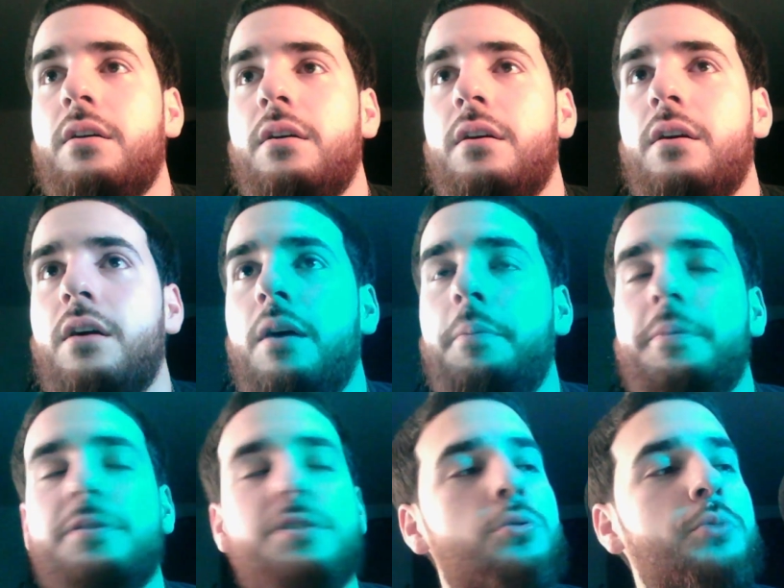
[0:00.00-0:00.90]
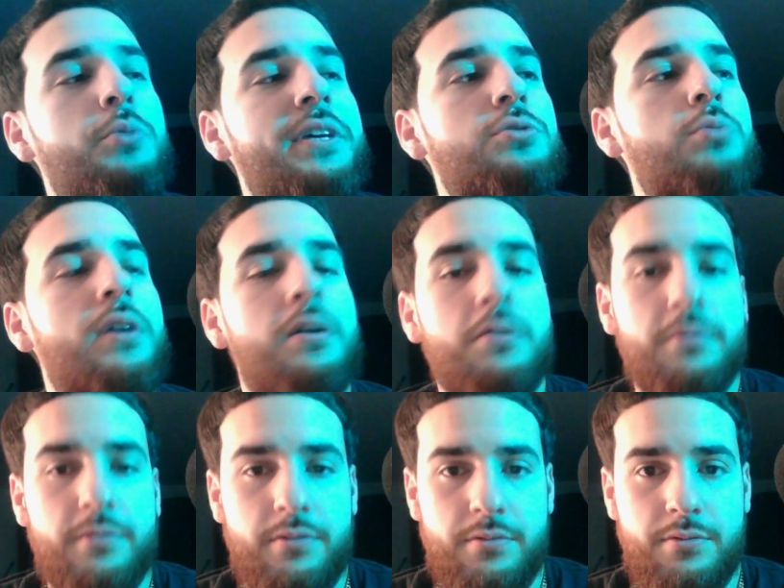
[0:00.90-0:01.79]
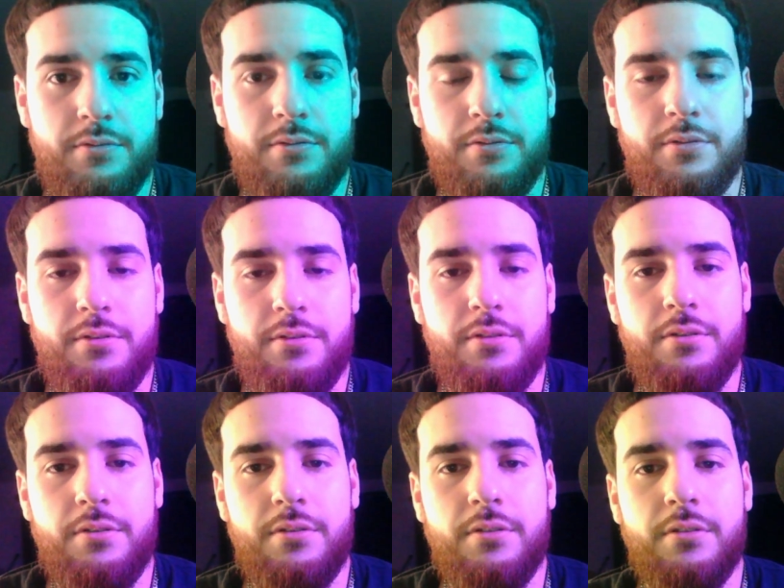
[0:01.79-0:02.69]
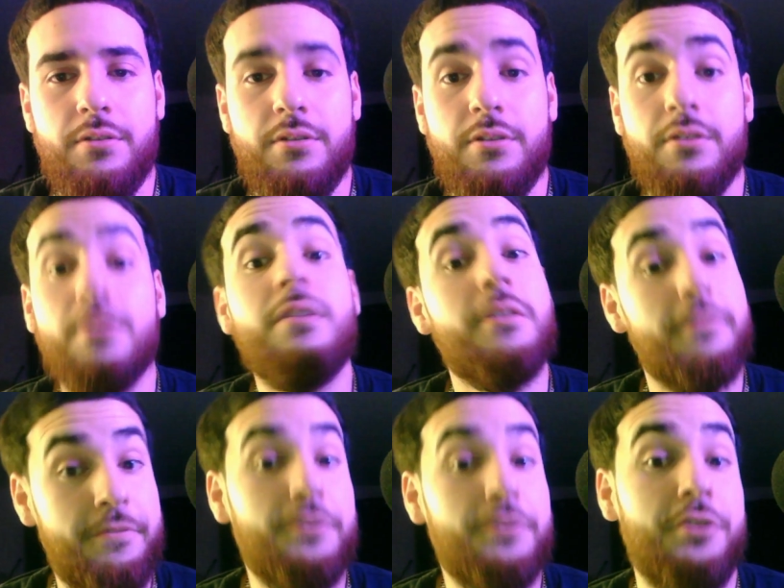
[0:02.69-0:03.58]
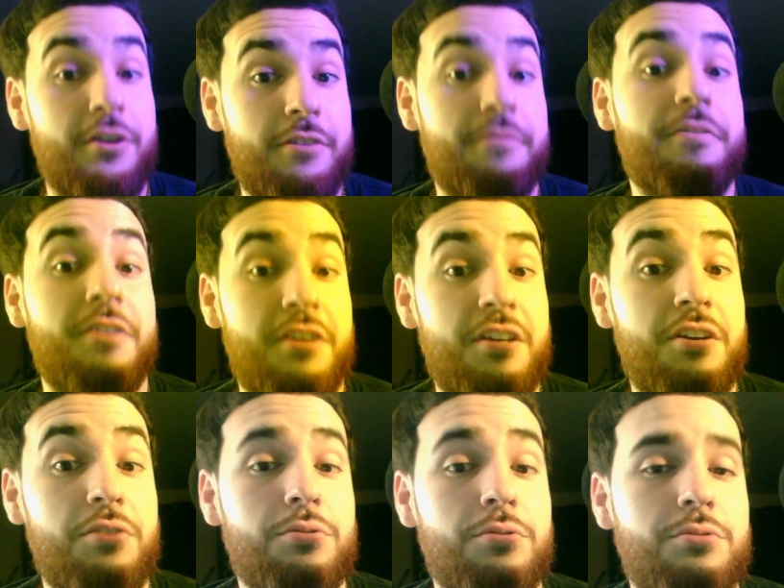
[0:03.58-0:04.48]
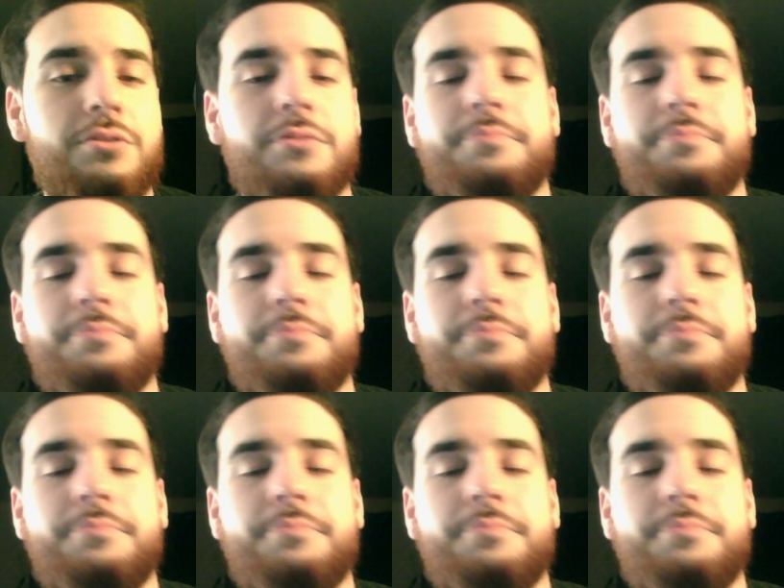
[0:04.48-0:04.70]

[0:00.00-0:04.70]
up until week 12, the Philadelphia Eagles